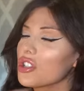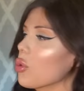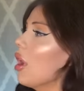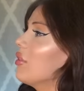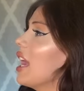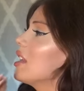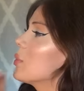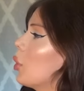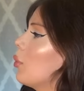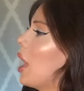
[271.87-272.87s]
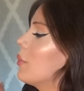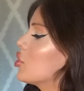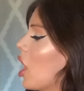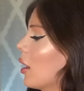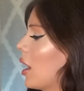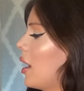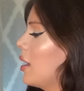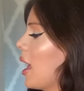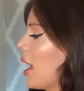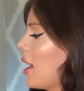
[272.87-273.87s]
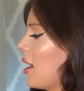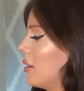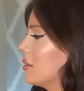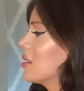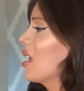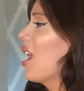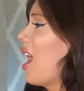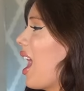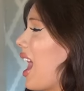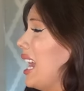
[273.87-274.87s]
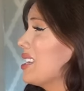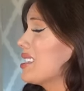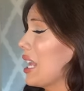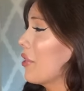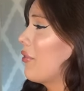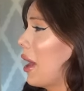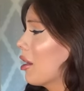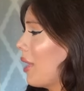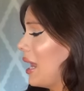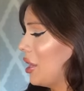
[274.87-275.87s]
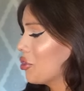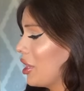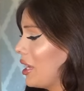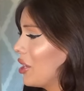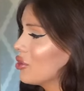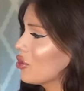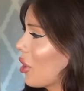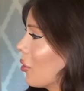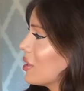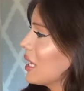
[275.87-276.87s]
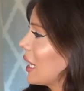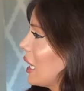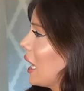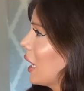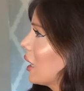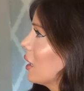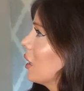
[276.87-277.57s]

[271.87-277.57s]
a twelve gauge bullpup shotgun, and I just think the fire red engine is so sickening.